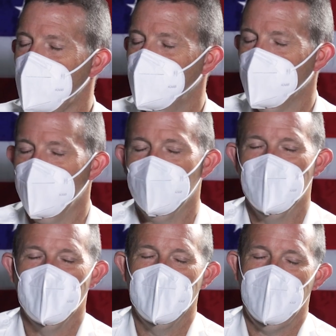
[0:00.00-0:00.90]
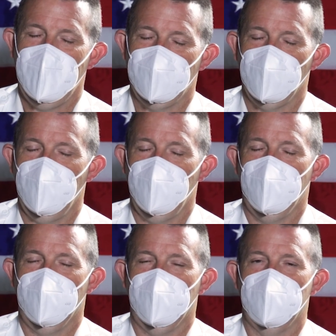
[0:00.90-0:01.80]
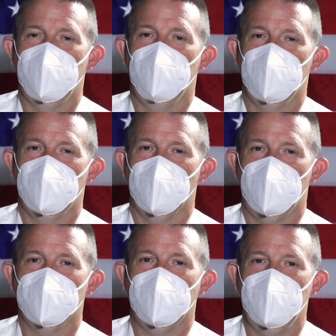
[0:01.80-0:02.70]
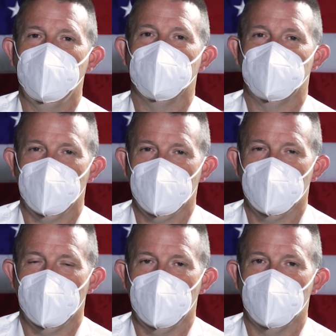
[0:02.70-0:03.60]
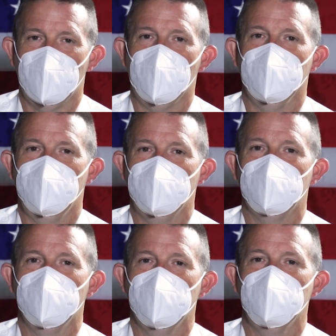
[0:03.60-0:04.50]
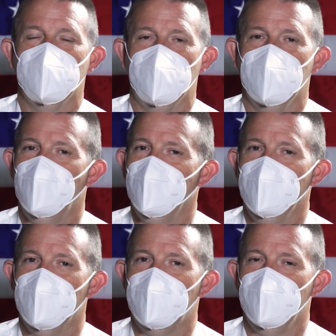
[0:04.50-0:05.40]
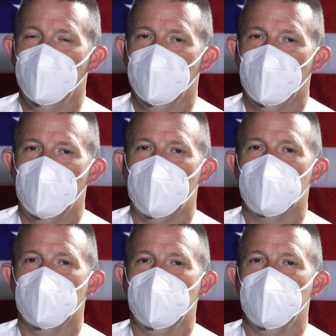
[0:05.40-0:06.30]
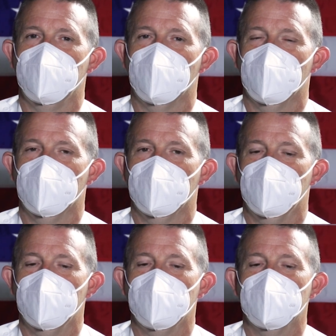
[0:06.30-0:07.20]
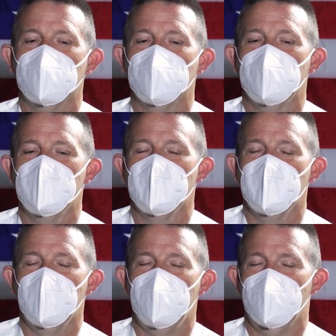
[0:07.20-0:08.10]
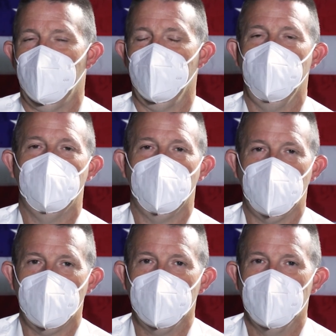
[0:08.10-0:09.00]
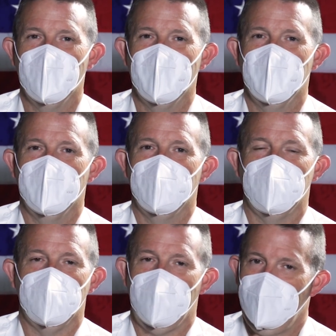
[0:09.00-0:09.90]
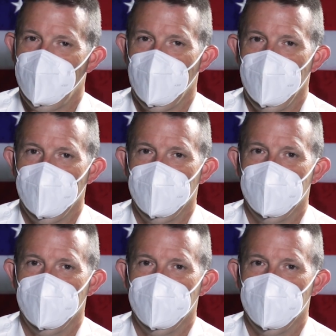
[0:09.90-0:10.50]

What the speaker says: So as we continue the dog days of summer and roll into hopefully a calmer and more inviting fall, hydrate.